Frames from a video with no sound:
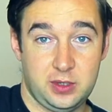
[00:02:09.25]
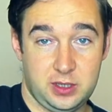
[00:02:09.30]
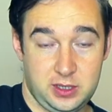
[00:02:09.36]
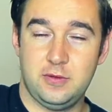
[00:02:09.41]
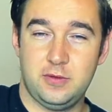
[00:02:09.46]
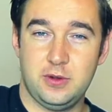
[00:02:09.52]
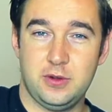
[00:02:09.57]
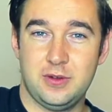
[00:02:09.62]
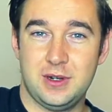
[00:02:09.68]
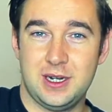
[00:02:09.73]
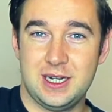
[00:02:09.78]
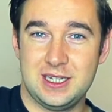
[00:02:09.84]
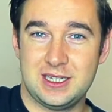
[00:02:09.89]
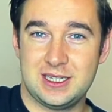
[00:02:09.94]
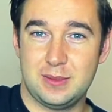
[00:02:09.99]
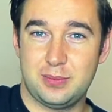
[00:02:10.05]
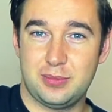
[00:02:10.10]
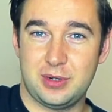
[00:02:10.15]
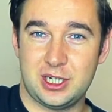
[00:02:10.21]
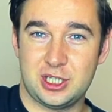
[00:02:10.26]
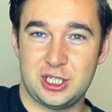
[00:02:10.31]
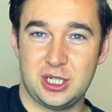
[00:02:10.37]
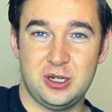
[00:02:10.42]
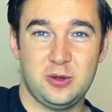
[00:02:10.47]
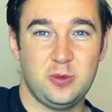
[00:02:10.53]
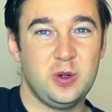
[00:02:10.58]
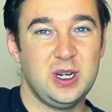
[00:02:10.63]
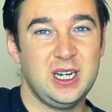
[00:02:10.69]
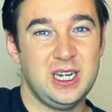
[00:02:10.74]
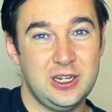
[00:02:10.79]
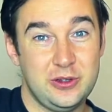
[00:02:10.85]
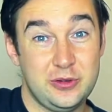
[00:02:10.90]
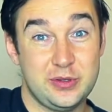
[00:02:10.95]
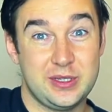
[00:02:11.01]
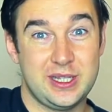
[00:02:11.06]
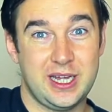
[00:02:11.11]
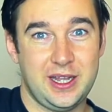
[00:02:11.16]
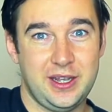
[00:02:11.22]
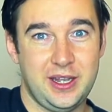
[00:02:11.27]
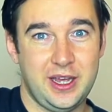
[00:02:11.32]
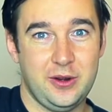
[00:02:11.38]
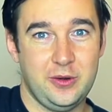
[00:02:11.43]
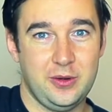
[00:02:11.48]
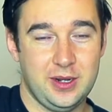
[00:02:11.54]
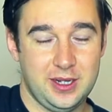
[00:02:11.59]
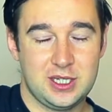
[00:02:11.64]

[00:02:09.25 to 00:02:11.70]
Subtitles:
If we release the pressure, we lose that note.